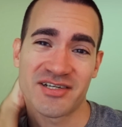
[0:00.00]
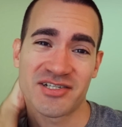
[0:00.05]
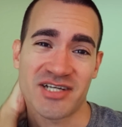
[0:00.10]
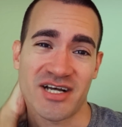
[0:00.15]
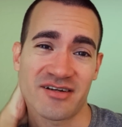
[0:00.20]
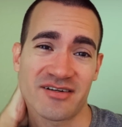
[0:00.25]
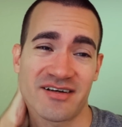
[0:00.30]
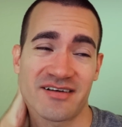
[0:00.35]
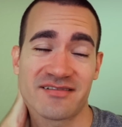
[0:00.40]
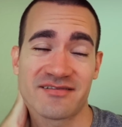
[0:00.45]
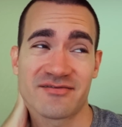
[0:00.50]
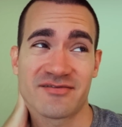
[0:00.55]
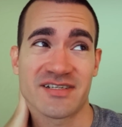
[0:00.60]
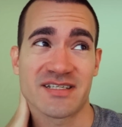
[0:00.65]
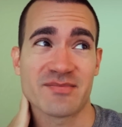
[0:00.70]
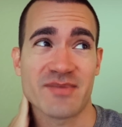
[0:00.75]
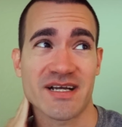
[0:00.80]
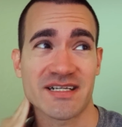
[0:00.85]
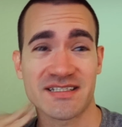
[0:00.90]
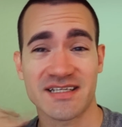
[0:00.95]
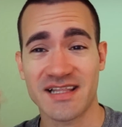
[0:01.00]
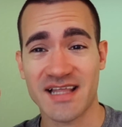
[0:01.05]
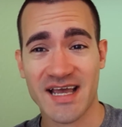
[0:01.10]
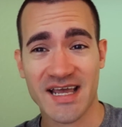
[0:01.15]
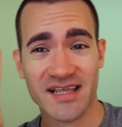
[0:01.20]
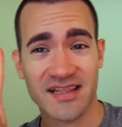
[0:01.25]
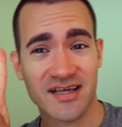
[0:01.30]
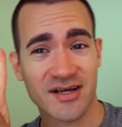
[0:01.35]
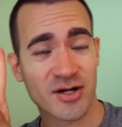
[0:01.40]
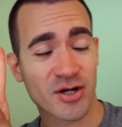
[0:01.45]
Shout out. Respect to
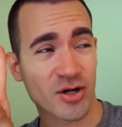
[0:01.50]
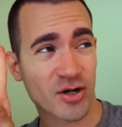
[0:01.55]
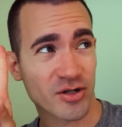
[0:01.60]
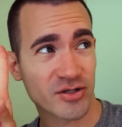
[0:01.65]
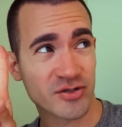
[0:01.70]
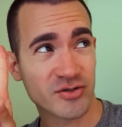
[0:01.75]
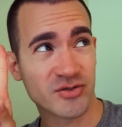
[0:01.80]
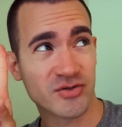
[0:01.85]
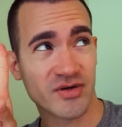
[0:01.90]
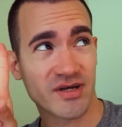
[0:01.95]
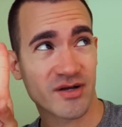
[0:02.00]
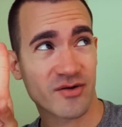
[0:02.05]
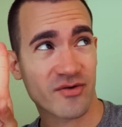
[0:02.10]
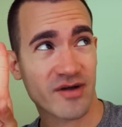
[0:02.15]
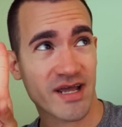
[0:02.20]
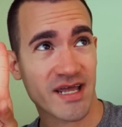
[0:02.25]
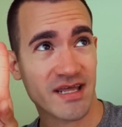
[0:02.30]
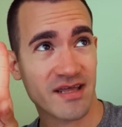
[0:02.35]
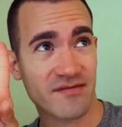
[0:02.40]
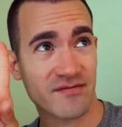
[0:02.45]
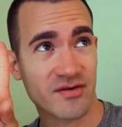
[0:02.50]
Layla, girl. You're doing great.